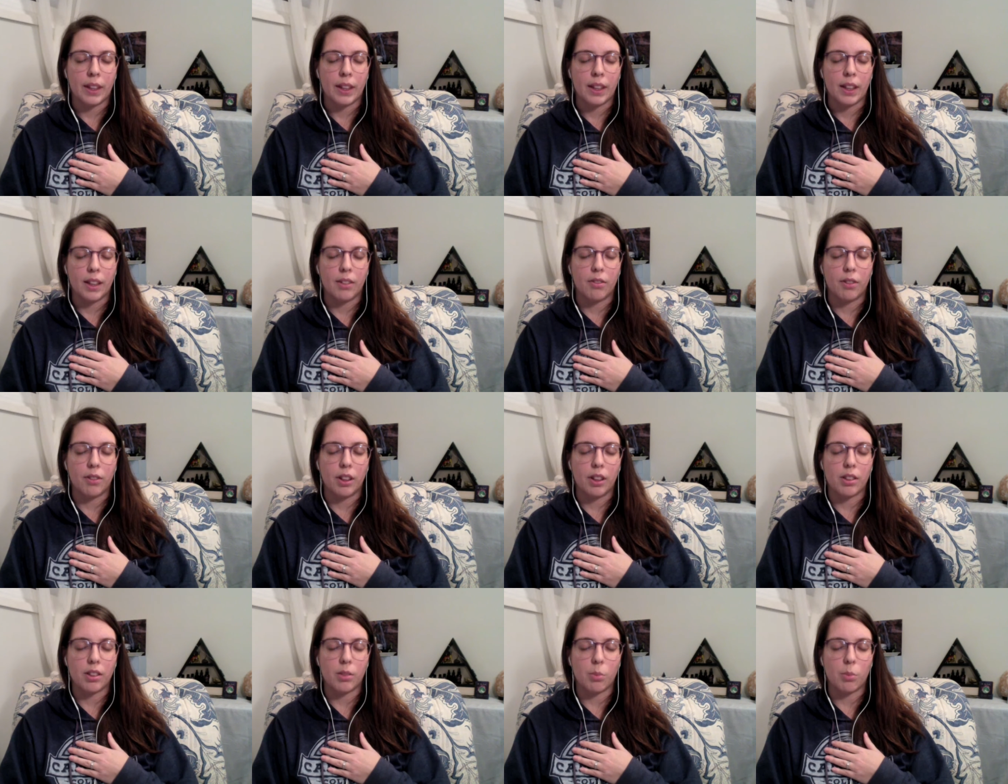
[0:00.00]
And feel
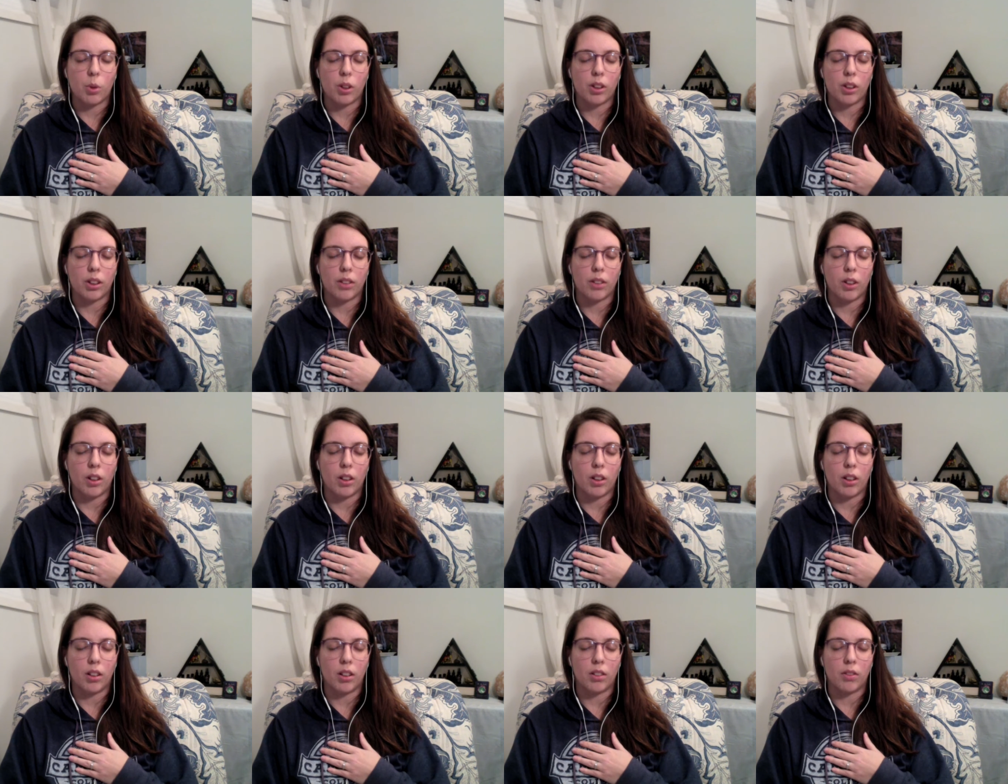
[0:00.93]
the support of
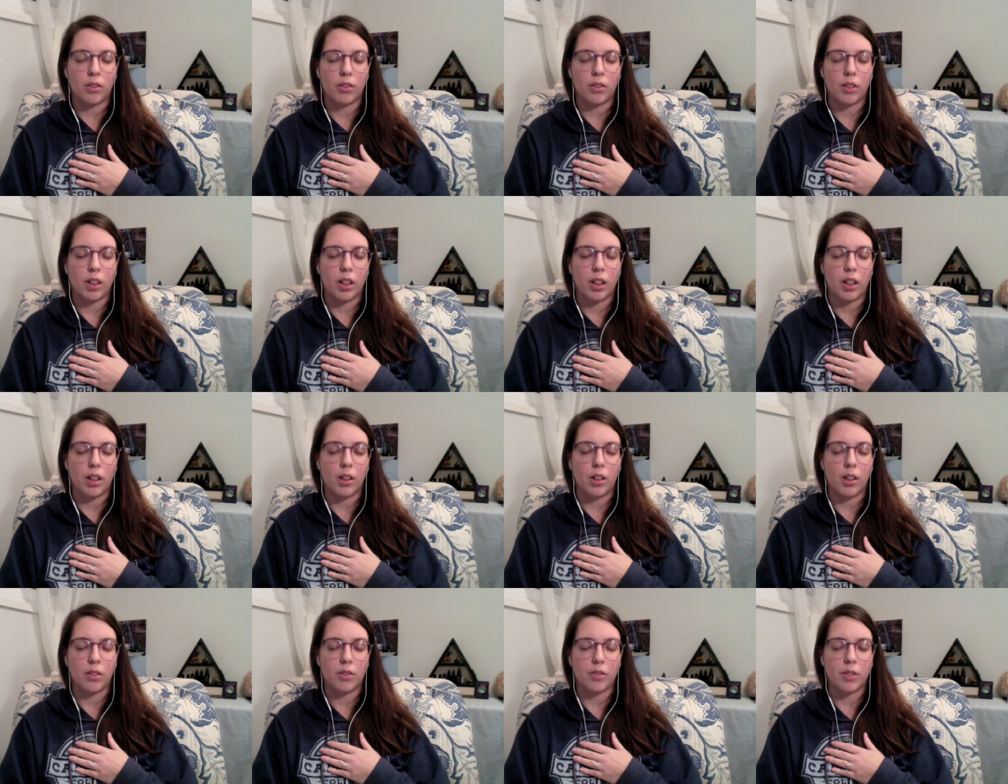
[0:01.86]
all
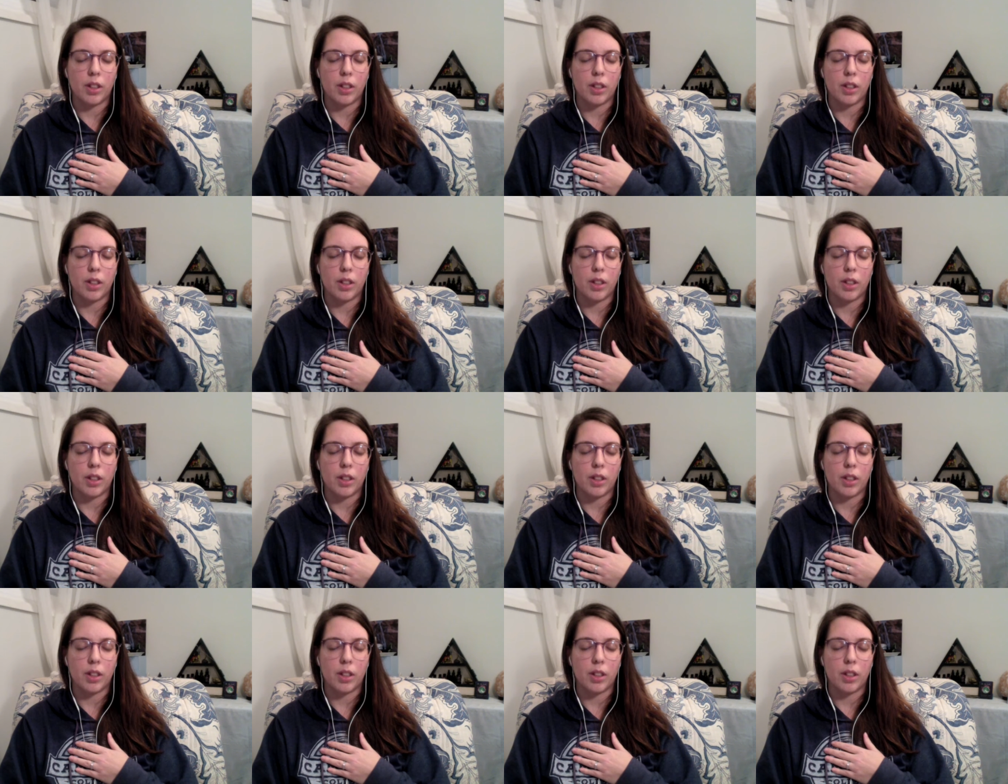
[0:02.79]
of